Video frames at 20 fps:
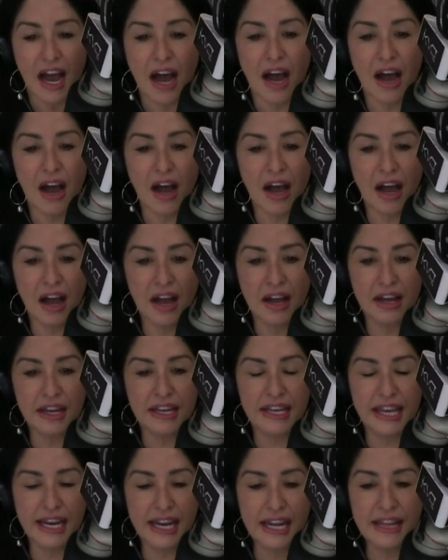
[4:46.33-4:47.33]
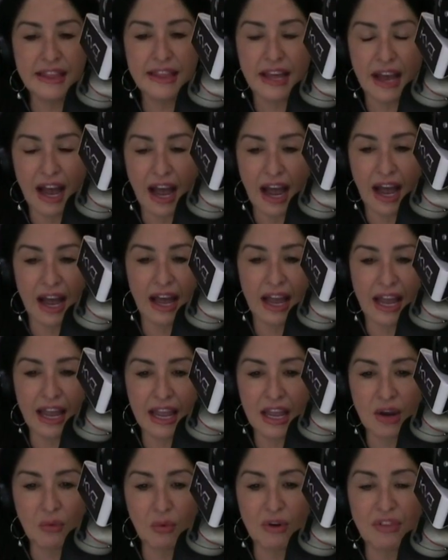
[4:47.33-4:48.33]
getting the
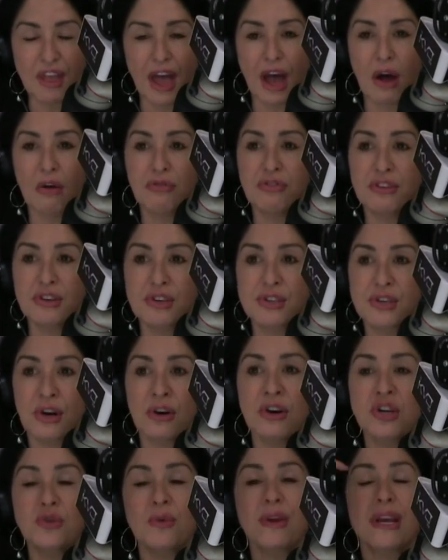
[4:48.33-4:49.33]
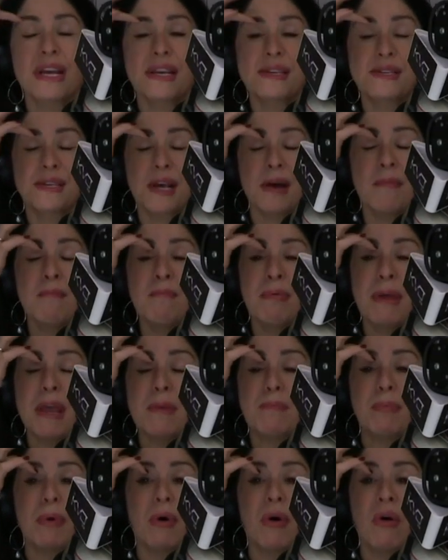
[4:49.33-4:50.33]
eye without the surgery. Because some
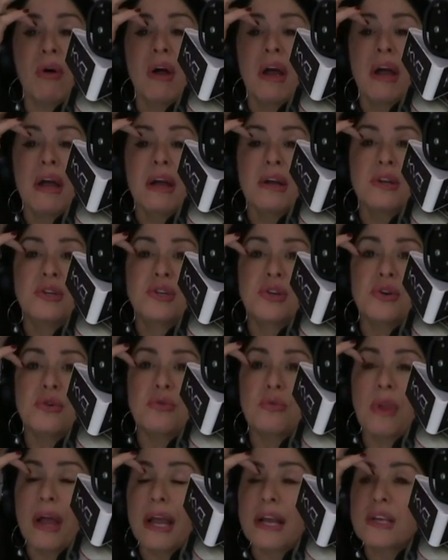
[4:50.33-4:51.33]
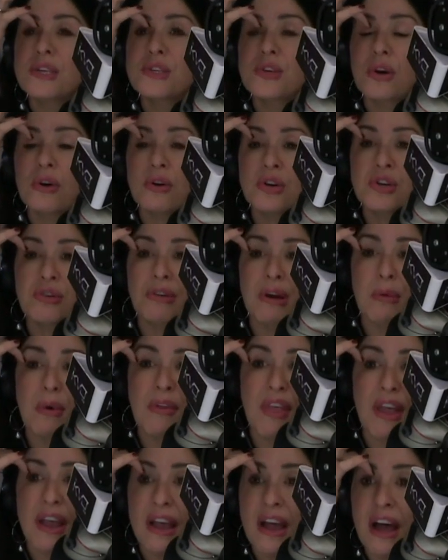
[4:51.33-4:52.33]
people do like surgery
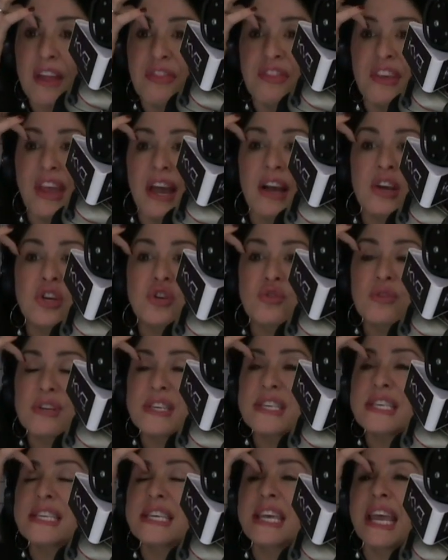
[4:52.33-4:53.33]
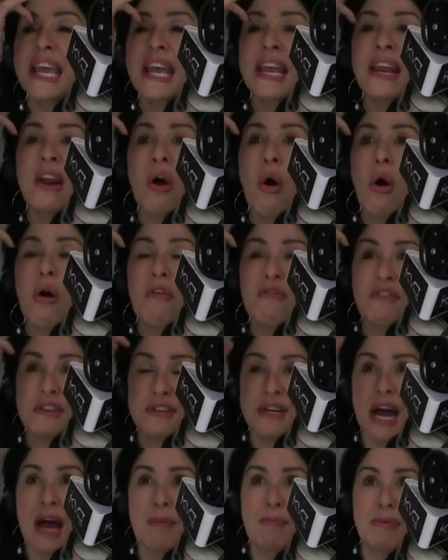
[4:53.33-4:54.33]
where they cut the extra skin off the
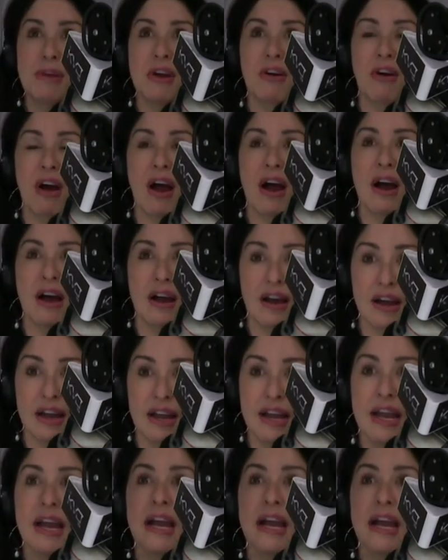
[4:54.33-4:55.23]
top of your eye.